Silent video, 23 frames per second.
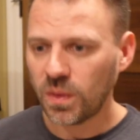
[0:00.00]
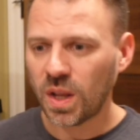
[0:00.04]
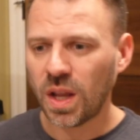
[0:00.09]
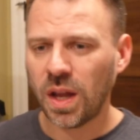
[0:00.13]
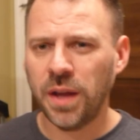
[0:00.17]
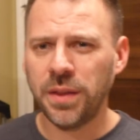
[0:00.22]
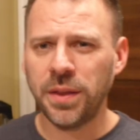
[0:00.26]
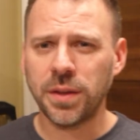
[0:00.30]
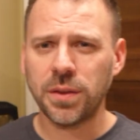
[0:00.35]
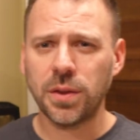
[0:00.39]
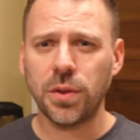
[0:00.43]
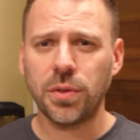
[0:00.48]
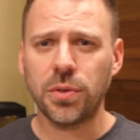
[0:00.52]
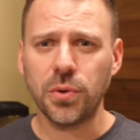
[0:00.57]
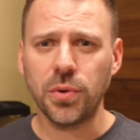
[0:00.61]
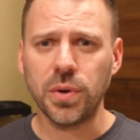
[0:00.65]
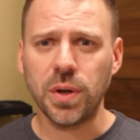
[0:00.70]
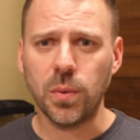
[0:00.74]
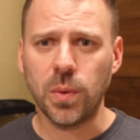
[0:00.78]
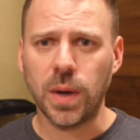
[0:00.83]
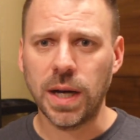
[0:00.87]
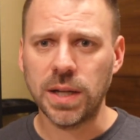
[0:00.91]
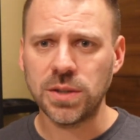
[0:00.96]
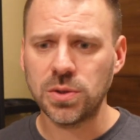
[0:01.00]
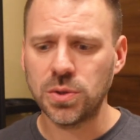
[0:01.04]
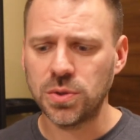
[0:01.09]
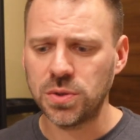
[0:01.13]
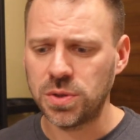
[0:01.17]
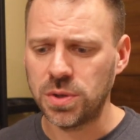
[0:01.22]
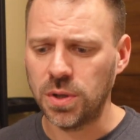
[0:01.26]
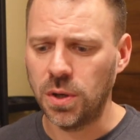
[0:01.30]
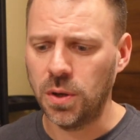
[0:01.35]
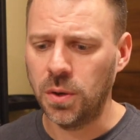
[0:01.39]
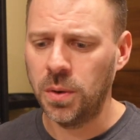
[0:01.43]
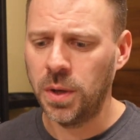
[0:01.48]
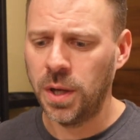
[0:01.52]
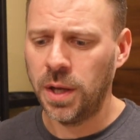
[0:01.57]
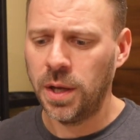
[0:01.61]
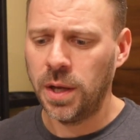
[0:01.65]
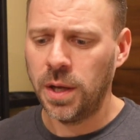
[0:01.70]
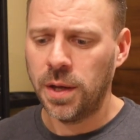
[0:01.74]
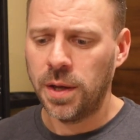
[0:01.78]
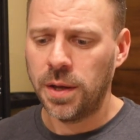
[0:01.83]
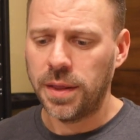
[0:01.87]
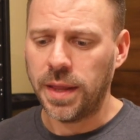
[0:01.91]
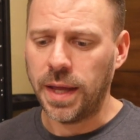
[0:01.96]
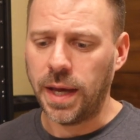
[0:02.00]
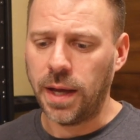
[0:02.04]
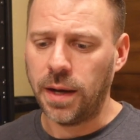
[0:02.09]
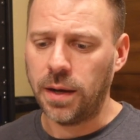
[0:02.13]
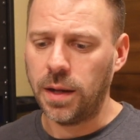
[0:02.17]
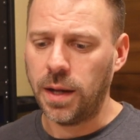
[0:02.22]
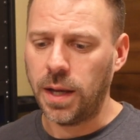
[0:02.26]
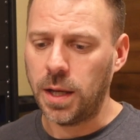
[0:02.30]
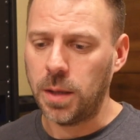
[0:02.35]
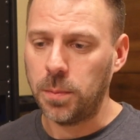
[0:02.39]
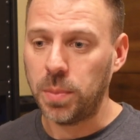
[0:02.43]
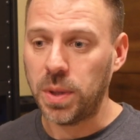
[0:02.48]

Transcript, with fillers: I think the 30 watts or so that a